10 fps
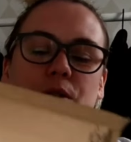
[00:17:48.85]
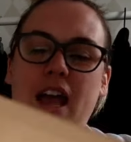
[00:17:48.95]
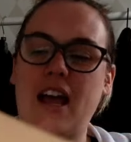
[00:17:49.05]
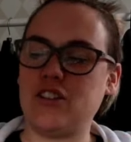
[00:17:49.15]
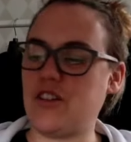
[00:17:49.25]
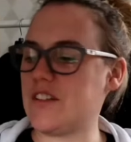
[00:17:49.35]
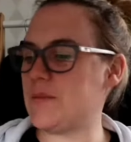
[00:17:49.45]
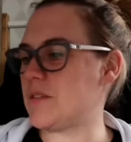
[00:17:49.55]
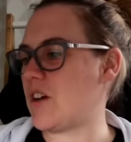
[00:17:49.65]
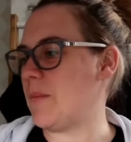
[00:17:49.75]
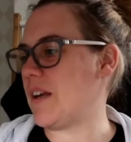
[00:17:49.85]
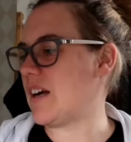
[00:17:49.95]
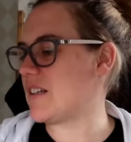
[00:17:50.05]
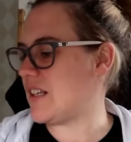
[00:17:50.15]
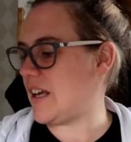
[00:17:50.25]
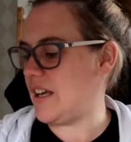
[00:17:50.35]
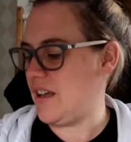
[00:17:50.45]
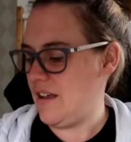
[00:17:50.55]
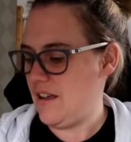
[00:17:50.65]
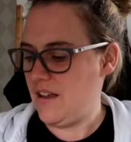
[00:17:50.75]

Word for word: okay I knew this was coming actually